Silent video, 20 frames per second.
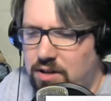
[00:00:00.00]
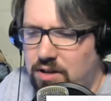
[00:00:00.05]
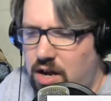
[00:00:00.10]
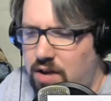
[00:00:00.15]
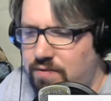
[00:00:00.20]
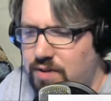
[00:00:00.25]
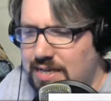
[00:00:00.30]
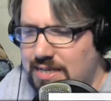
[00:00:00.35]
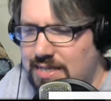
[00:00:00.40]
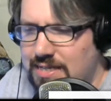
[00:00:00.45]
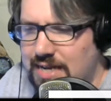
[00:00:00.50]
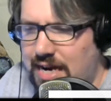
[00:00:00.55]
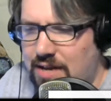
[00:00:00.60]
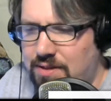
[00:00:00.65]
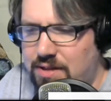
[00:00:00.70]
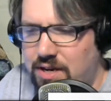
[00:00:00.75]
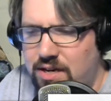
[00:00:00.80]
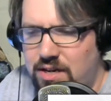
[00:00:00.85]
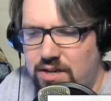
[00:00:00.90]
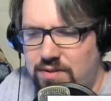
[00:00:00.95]
A lot of it gets
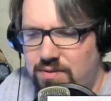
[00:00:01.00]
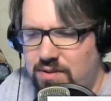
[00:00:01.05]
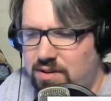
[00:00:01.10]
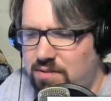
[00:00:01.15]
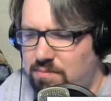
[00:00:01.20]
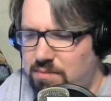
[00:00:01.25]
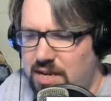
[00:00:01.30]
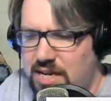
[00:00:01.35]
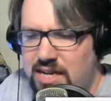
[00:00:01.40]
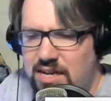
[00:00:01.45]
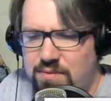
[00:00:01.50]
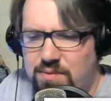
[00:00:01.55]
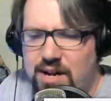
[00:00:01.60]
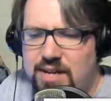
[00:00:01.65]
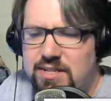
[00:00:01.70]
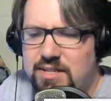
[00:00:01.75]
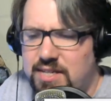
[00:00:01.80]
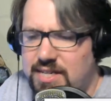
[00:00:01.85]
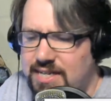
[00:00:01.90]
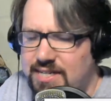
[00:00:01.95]
out there. Indie
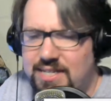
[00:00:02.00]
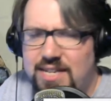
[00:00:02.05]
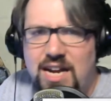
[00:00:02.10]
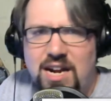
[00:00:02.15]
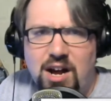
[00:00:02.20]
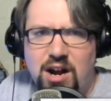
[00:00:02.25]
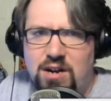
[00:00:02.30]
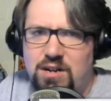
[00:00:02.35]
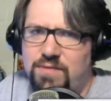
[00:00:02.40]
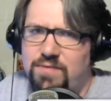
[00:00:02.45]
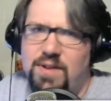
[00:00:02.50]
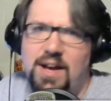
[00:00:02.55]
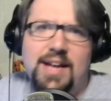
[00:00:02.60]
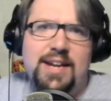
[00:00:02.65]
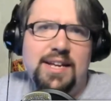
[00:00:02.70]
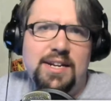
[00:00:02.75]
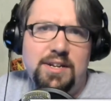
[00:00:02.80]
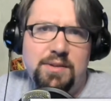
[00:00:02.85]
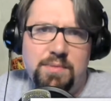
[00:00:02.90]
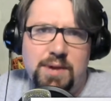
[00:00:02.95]
wrestling, it's not hard to
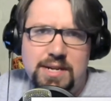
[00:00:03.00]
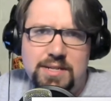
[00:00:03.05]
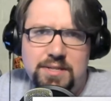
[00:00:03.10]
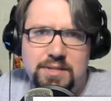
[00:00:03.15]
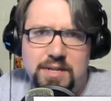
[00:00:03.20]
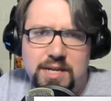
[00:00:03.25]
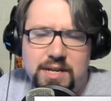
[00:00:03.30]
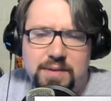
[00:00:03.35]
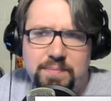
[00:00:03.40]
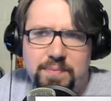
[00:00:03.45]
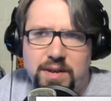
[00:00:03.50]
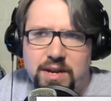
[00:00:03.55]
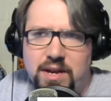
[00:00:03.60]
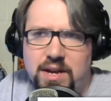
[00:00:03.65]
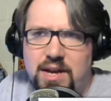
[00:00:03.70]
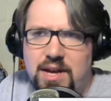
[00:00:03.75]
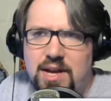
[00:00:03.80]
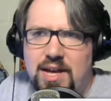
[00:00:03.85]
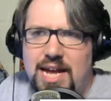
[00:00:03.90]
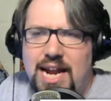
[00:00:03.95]
find indie wrestling.
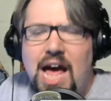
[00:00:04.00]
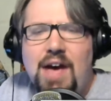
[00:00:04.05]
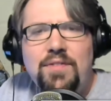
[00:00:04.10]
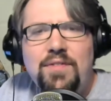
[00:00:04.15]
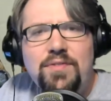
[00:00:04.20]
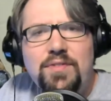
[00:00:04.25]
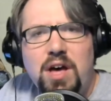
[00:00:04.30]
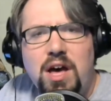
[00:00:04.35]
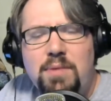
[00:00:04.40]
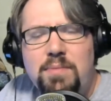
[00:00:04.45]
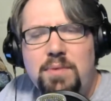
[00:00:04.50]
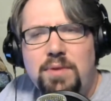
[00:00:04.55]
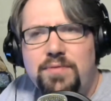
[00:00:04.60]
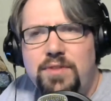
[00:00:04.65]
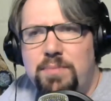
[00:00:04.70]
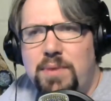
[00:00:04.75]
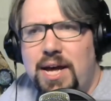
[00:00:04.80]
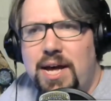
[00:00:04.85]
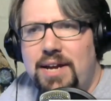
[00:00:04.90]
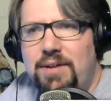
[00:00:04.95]
And I'm
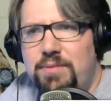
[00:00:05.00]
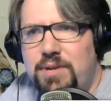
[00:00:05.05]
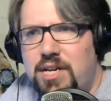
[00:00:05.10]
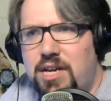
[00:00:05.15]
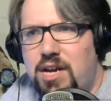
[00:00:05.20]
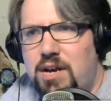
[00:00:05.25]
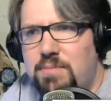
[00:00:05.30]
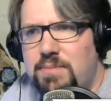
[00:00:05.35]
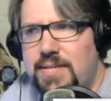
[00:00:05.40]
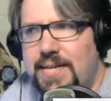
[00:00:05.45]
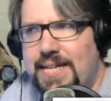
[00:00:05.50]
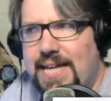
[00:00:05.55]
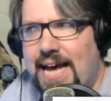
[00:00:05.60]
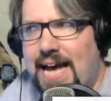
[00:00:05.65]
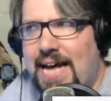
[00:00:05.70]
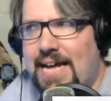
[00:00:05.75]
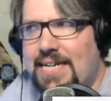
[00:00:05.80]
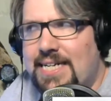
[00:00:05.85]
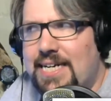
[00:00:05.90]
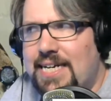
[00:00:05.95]
of the mind when it comes to
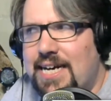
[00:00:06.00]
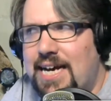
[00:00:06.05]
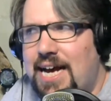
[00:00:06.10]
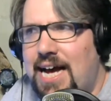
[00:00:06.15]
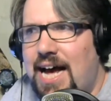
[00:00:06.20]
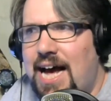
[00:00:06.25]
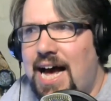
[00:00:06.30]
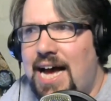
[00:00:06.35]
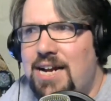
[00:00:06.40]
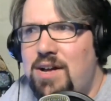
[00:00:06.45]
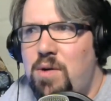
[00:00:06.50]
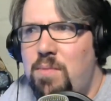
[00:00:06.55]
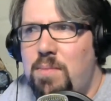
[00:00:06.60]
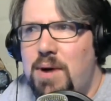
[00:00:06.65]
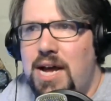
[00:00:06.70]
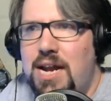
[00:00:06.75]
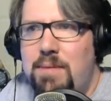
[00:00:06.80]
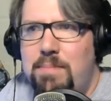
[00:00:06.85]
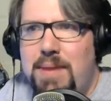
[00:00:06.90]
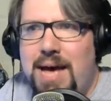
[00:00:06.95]
that, I don't
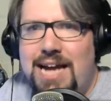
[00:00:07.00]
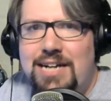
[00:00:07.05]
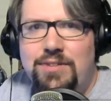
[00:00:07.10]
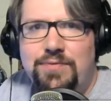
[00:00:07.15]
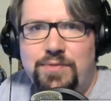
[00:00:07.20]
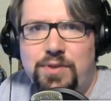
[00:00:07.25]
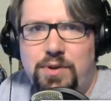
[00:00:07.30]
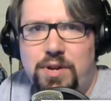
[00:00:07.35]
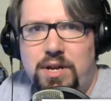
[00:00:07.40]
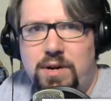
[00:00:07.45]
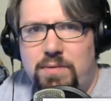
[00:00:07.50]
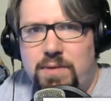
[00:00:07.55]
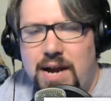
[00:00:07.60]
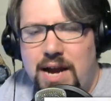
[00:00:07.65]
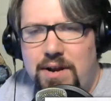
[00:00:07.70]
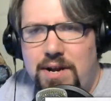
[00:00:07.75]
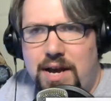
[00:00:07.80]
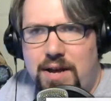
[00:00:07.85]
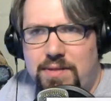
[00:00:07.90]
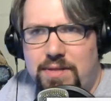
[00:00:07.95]
mind a match floating
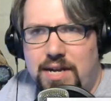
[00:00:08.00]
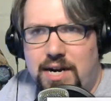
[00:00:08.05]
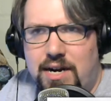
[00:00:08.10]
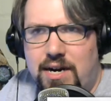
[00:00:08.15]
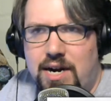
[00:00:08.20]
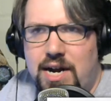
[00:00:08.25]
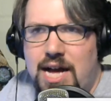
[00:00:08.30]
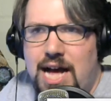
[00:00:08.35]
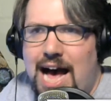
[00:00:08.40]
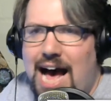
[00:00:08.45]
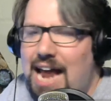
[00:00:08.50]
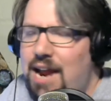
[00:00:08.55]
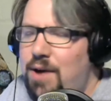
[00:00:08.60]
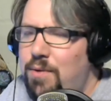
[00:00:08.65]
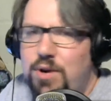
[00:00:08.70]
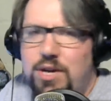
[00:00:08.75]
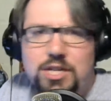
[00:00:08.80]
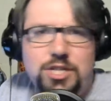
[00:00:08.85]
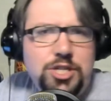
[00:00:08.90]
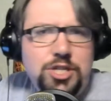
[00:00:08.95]
around out there. I
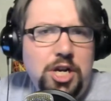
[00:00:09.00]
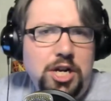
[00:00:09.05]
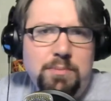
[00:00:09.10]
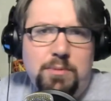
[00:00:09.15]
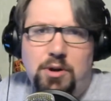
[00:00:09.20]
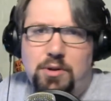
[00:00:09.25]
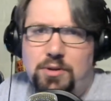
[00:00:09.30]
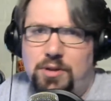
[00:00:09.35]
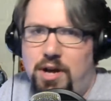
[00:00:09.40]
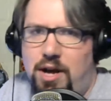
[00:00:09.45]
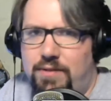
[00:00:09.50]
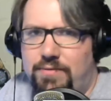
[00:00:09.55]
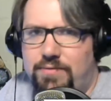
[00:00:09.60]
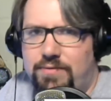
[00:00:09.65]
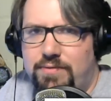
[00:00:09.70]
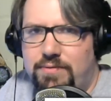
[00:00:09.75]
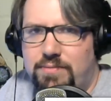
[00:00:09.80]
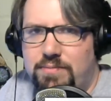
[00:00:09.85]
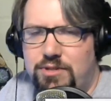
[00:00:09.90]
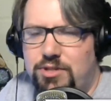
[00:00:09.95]
don't want to shut them all
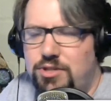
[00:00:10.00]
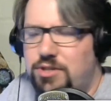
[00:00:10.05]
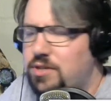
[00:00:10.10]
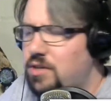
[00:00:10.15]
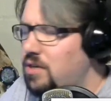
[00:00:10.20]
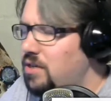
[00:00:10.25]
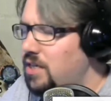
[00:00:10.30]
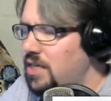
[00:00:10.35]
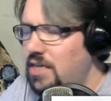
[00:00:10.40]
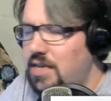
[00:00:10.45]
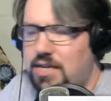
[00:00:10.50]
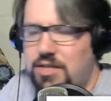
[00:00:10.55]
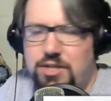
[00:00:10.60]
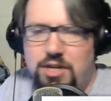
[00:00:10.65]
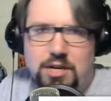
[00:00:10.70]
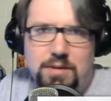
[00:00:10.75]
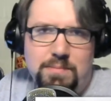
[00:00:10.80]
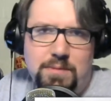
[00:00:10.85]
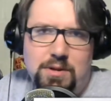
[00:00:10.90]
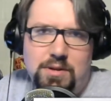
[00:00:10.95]
off. Certainly not
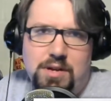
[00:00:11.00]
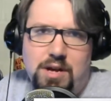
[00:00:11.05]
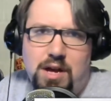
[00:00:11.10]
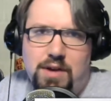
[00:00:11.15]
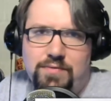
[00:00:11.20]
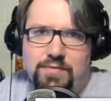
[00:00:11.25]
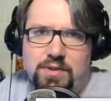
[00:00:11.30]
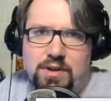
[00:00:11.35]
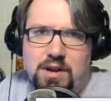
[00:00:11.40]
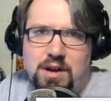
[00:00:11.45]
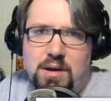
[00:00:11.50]
shut them all off.